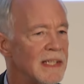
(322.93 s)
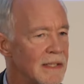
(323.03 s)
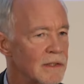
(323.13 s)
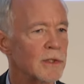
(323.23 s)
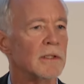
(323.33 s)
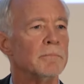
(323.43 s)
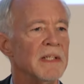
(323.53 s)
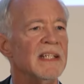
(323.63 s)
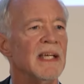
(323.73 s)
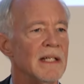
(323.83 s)
the
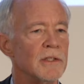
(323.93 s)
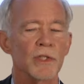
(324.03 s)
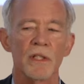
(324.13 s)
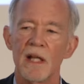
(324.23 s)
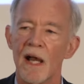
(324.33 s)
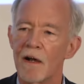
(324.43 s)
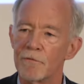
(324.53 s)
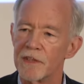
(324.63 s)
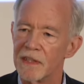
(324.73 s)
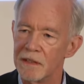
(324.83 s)
intermediation
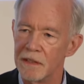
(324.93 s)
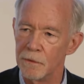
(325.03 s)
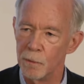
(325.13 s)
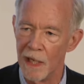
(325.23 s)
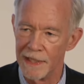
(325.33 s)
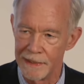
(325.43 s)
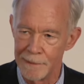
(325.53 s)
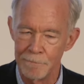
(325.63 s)
of the U N,